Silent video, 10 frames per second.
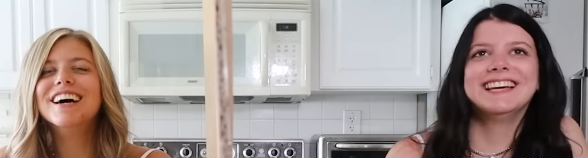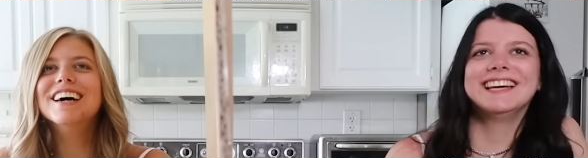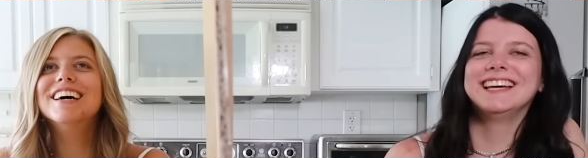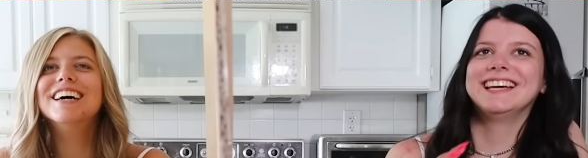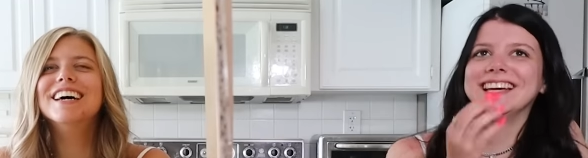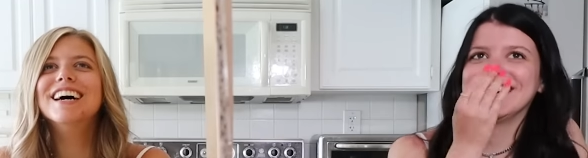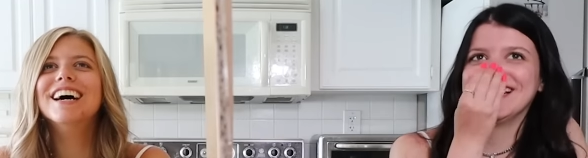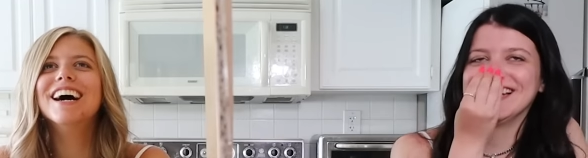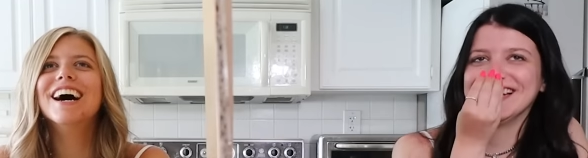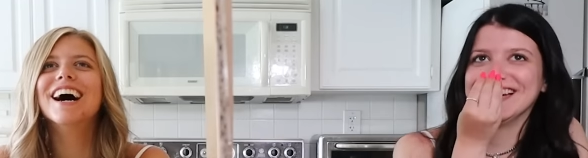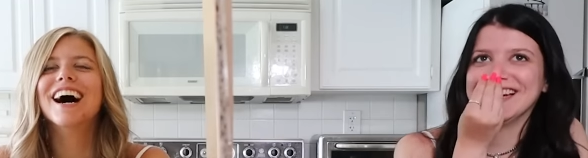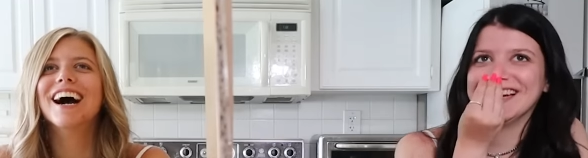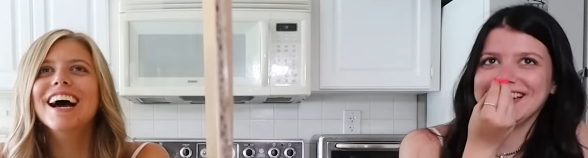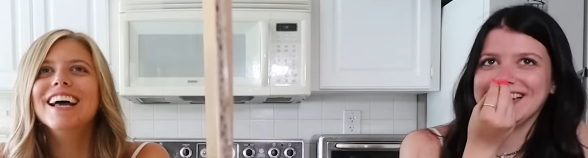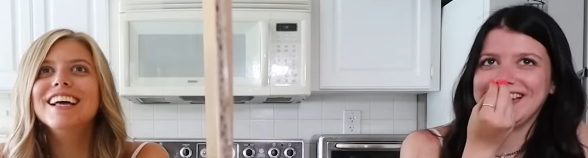Speaker 1: No, you guys are,
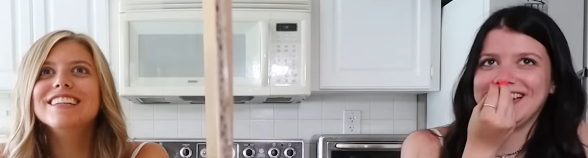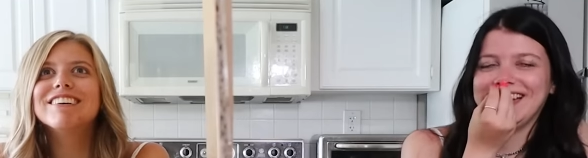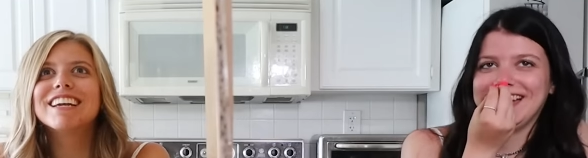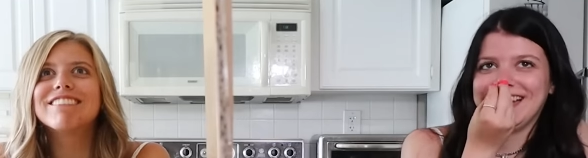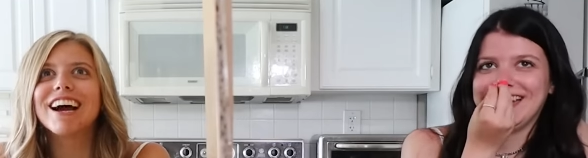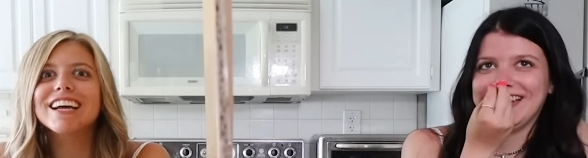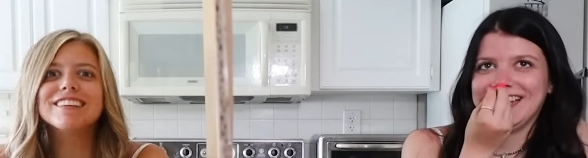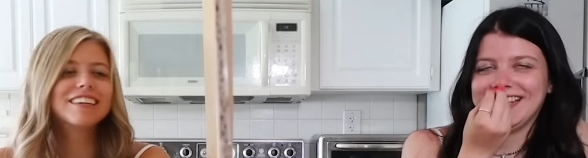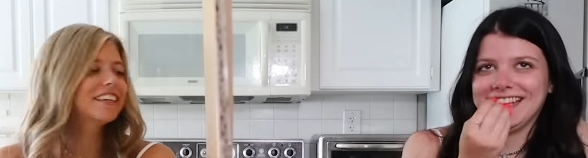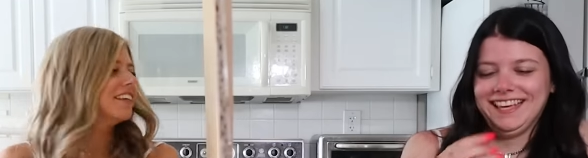I'm dead ass.